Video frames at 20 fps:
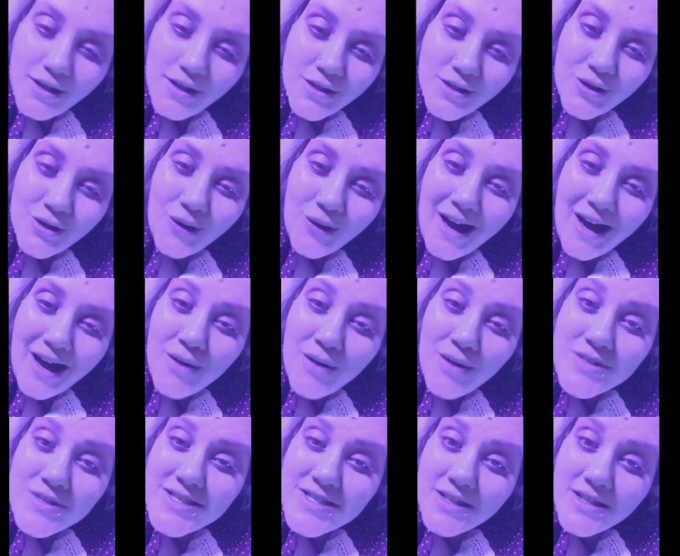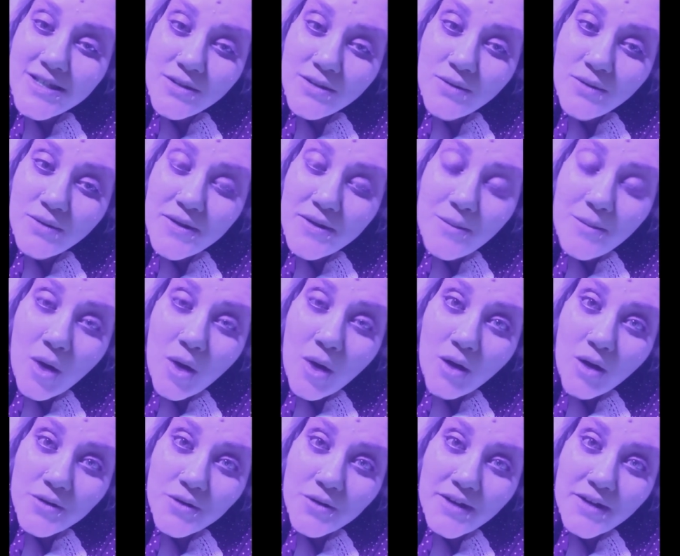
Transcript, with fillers: You know, I was dealing with them all